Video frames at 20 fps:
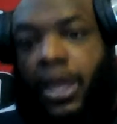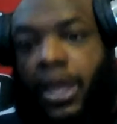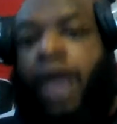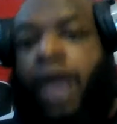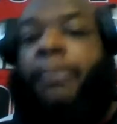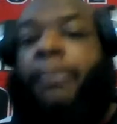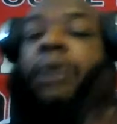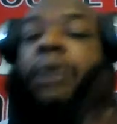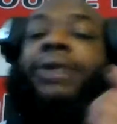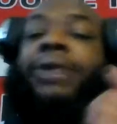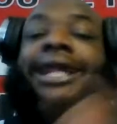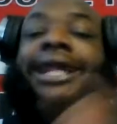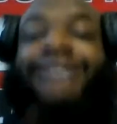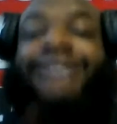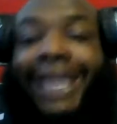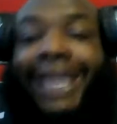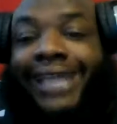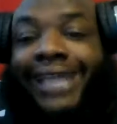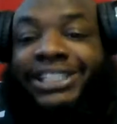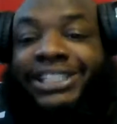But what I
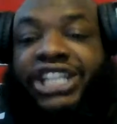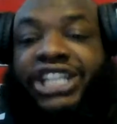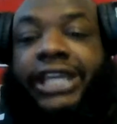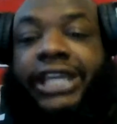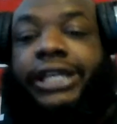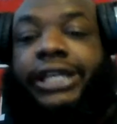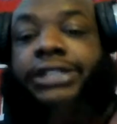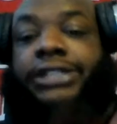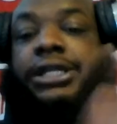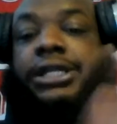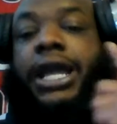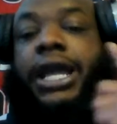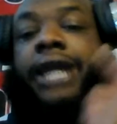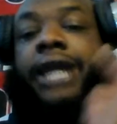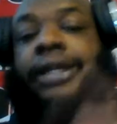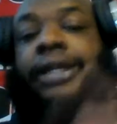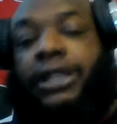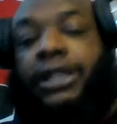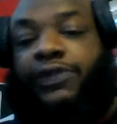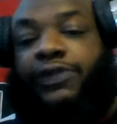didn't check is
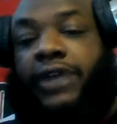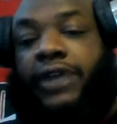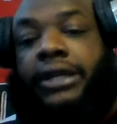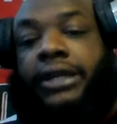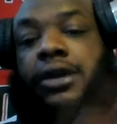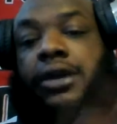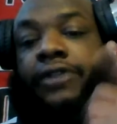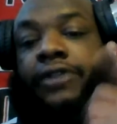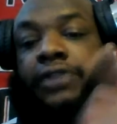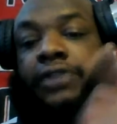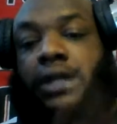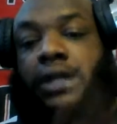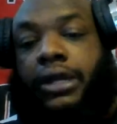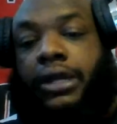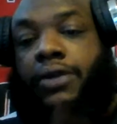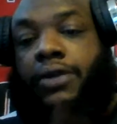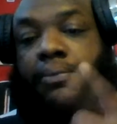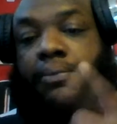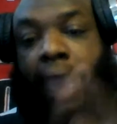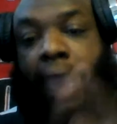I need to find out if
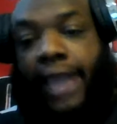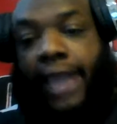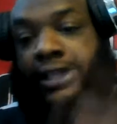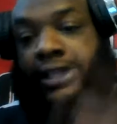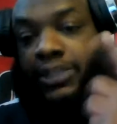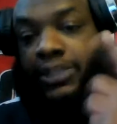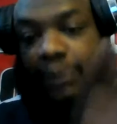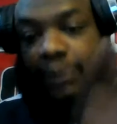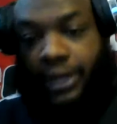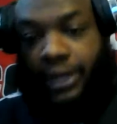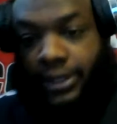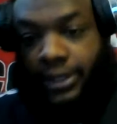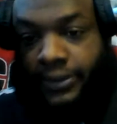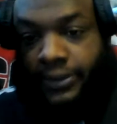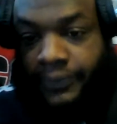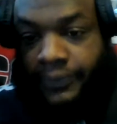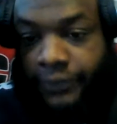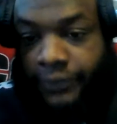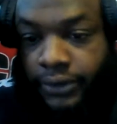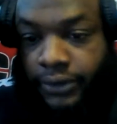Khalil Mack is playing.
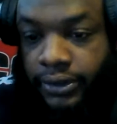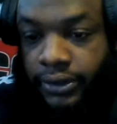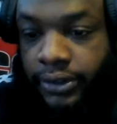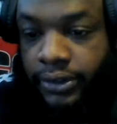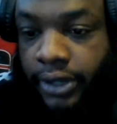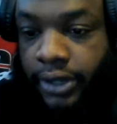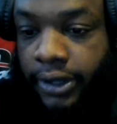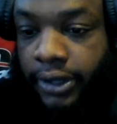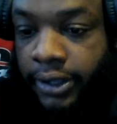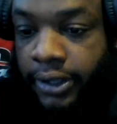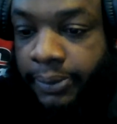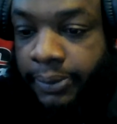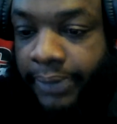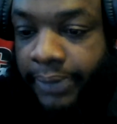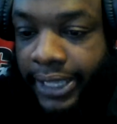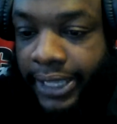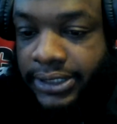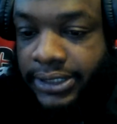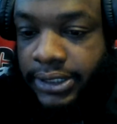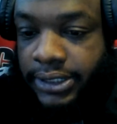They're a
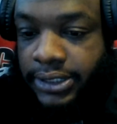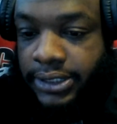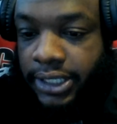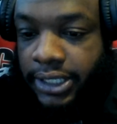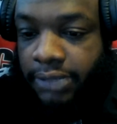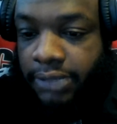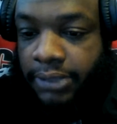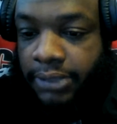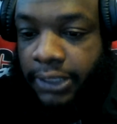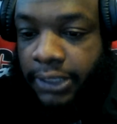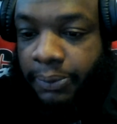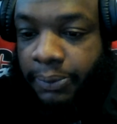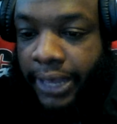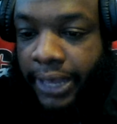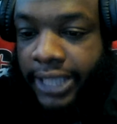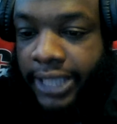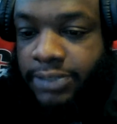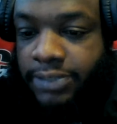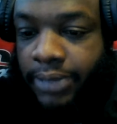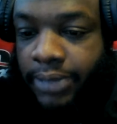passing team. He
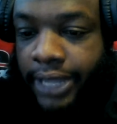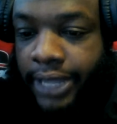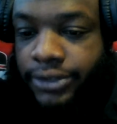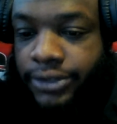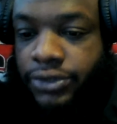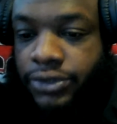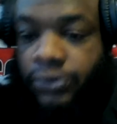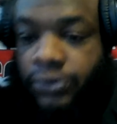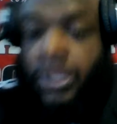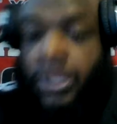pass block too.